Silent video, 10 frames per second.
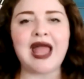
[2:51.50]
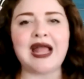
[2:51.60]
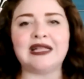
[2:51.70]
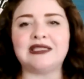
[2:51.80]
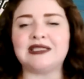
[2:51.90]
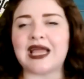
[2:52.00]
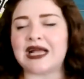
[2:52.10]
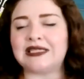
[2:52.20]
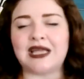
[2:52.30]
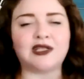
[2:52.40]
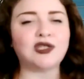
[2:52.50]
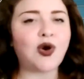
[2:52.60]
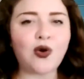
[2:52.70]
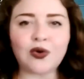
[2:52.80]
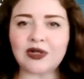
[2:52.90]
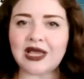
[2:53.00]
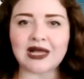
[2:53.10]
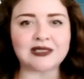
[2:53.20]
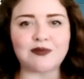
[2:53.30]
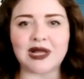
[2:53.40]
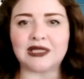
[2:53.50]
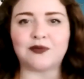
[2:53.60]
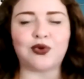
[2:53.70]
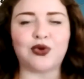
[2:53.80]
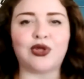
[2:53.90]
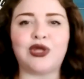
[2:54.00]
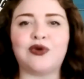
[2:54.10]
It's, like I said, totally customizable.